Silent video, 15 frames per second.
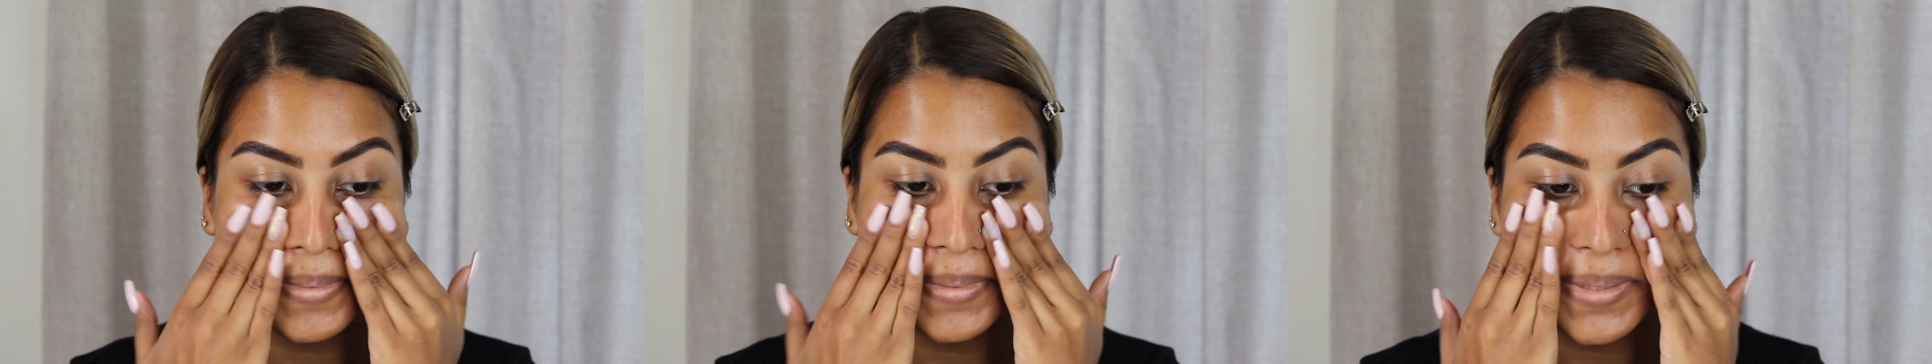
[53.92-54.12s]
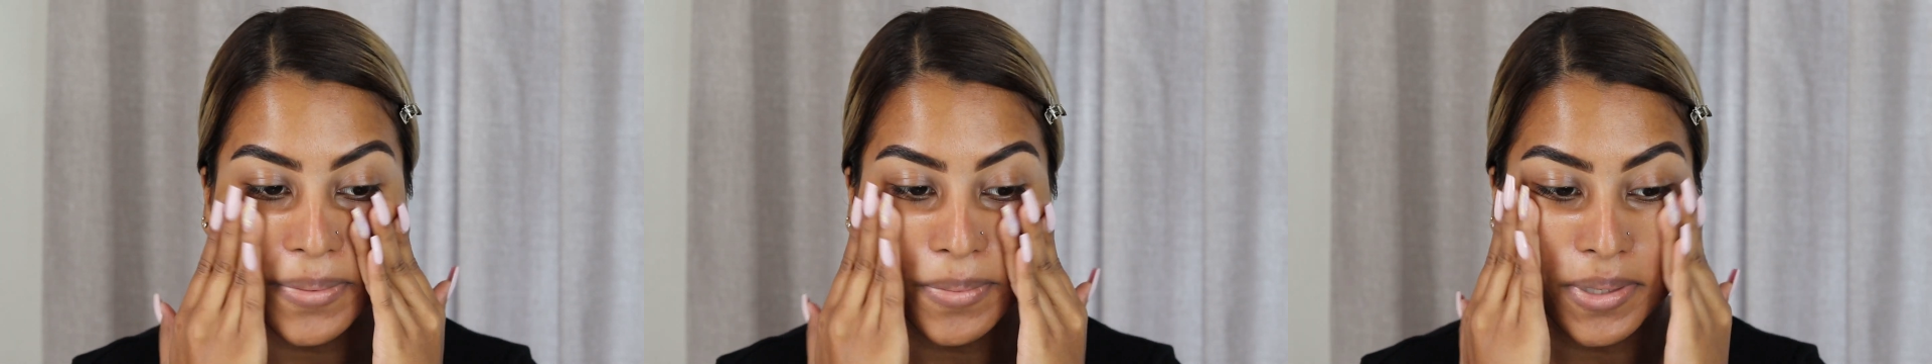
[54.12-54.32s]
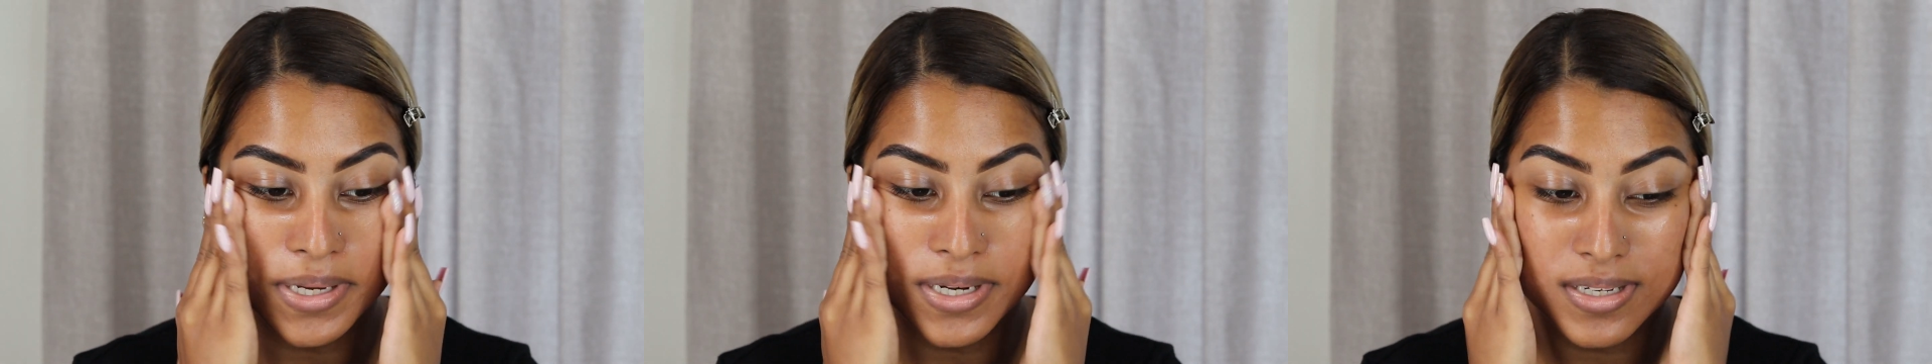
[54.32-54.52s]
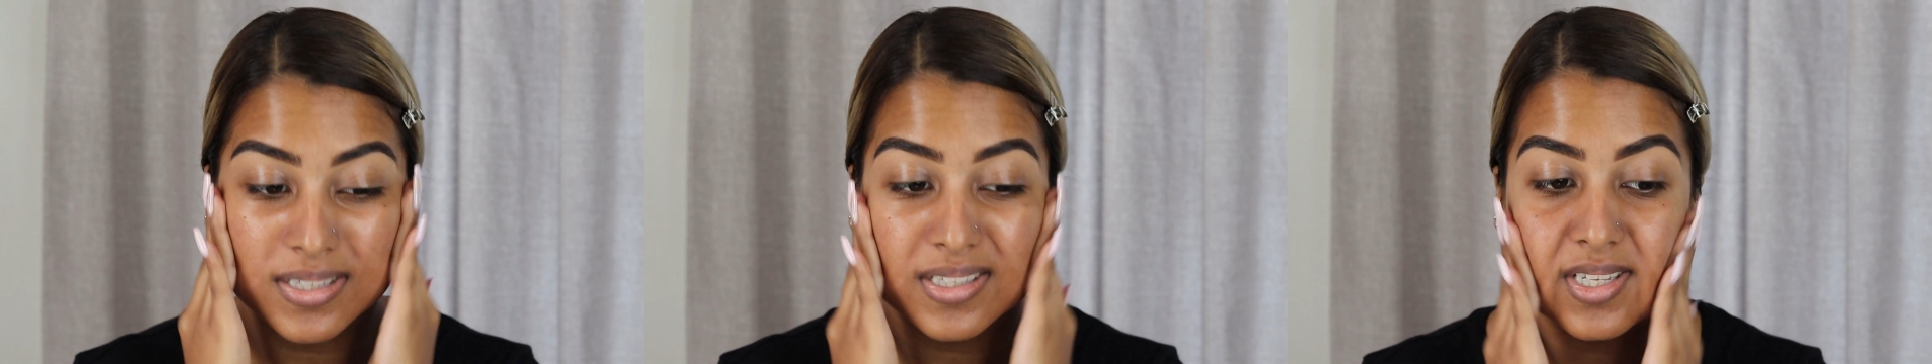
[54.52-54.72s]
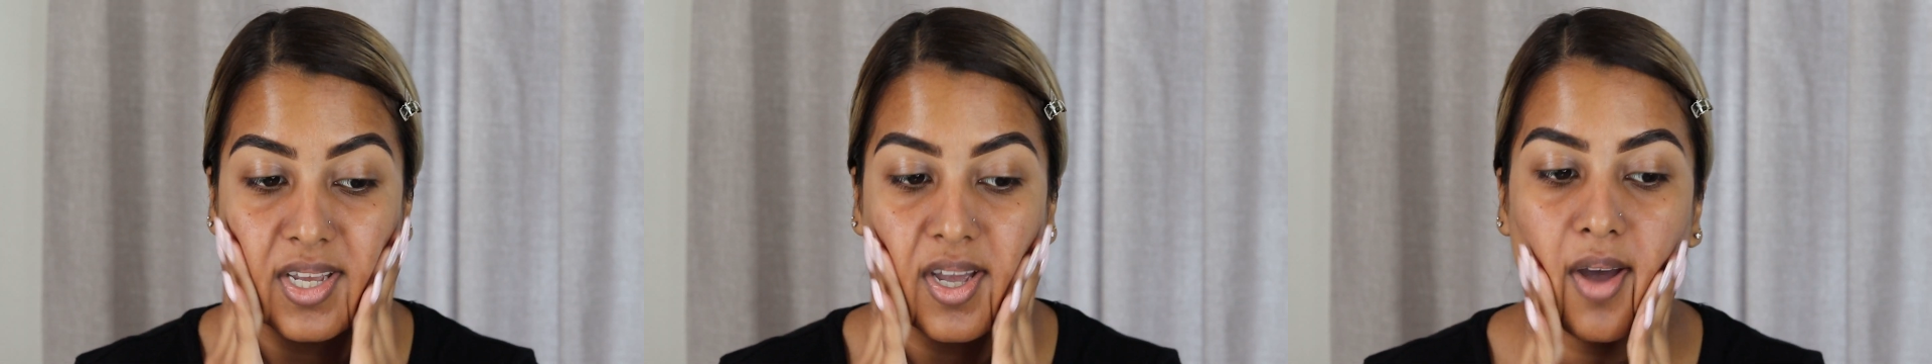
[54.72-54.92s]
So we're gonna
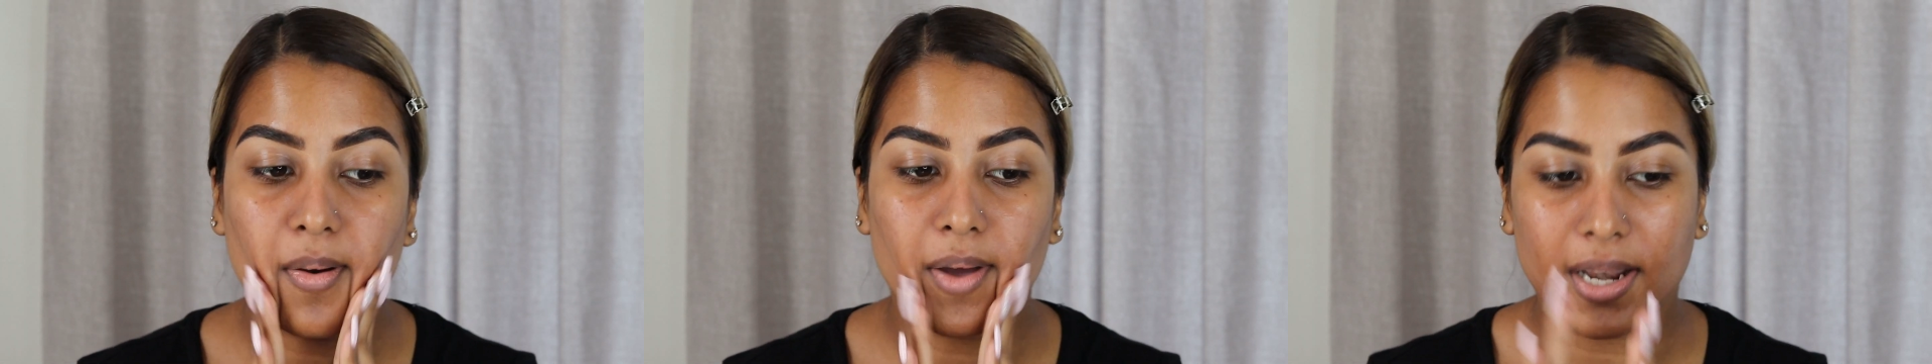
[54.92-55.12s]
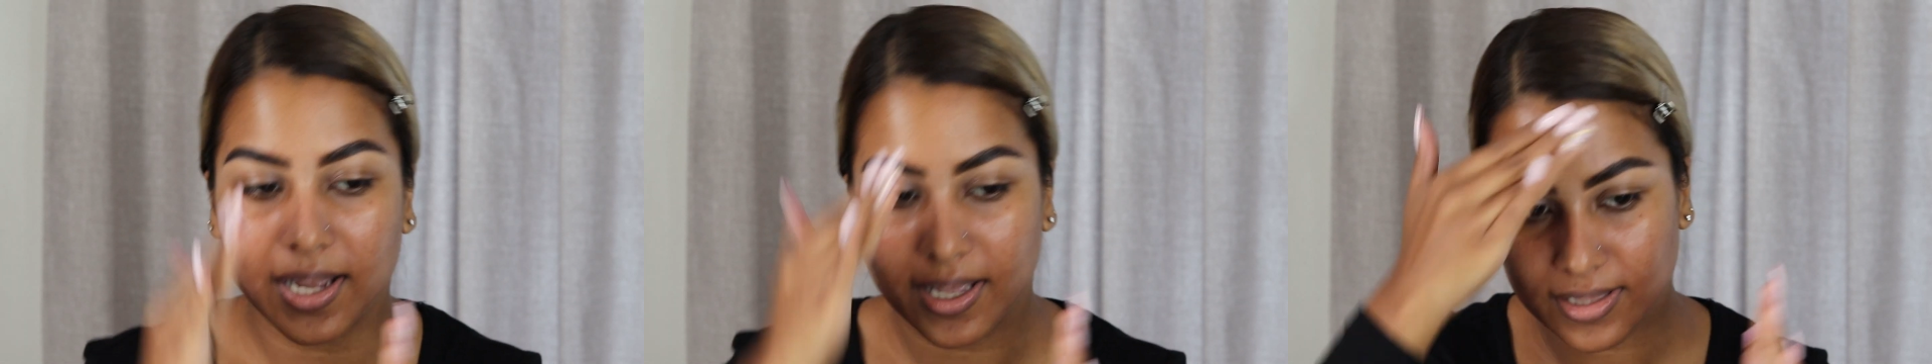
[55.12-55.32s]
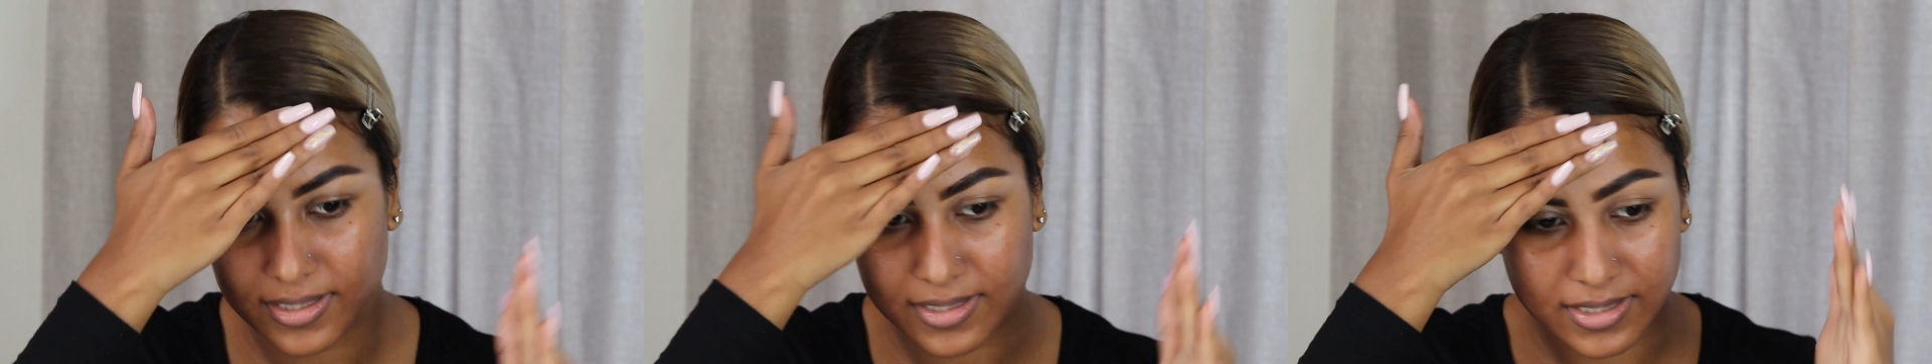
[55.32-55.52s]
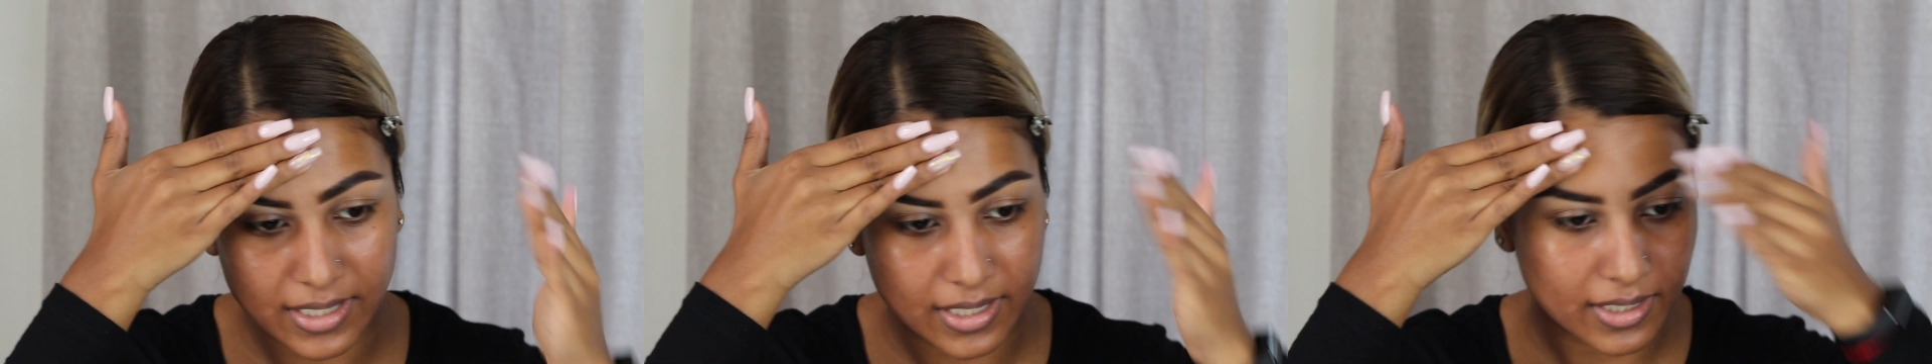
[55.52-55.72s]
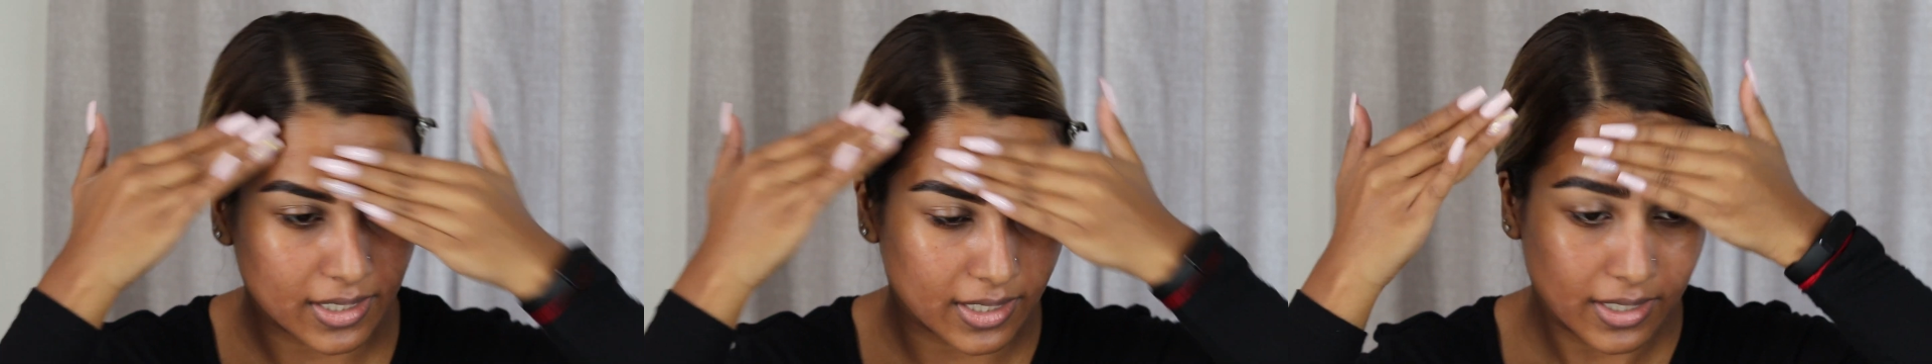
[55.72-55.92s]
see how I like this
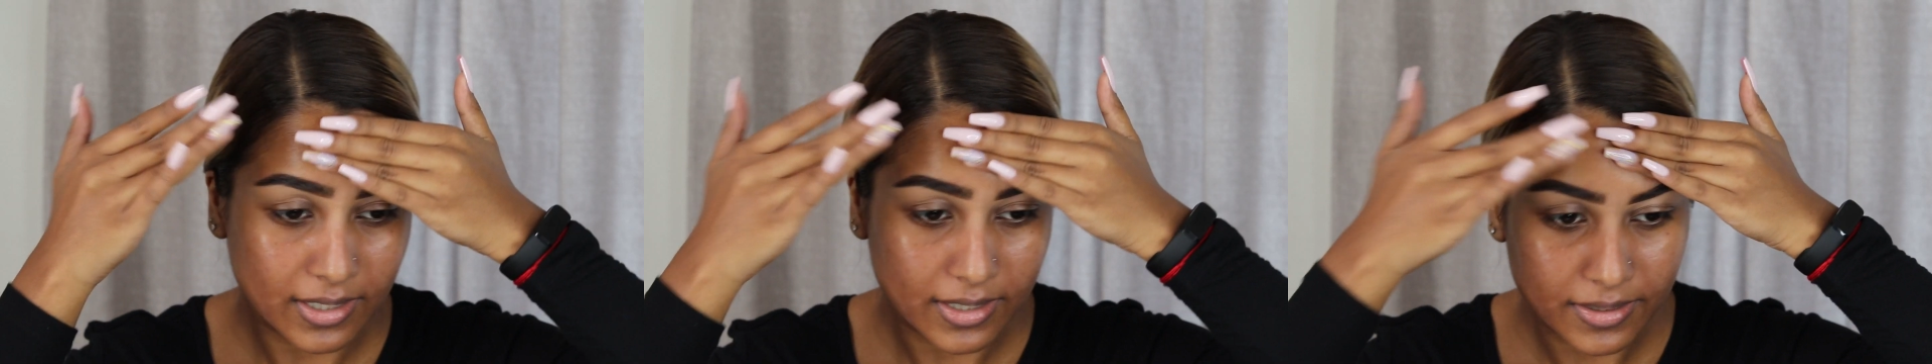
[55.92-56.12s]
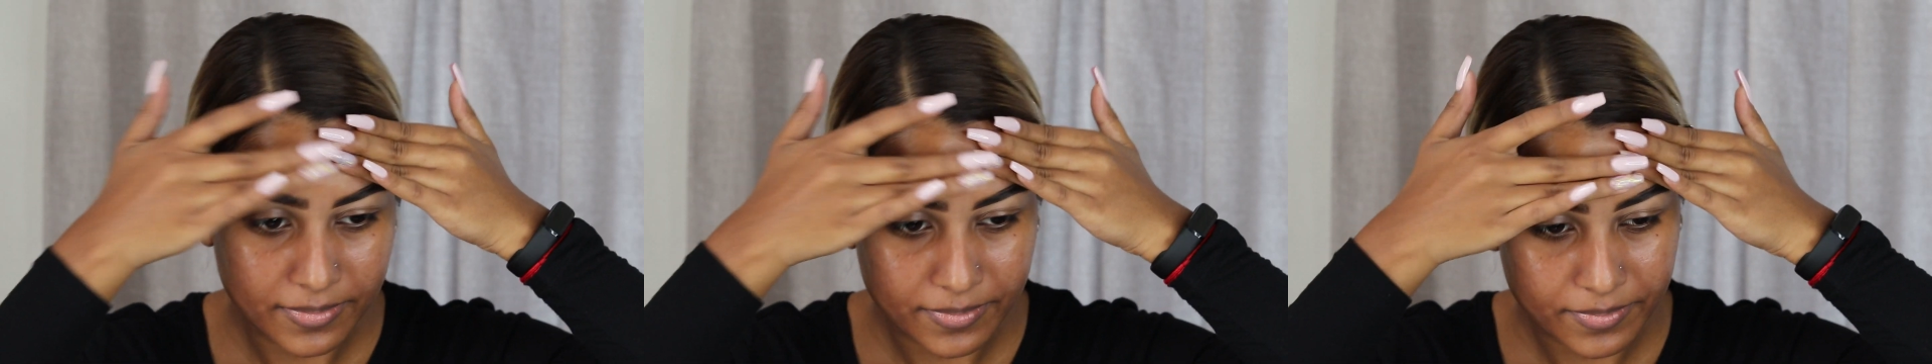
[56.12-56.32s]
technique.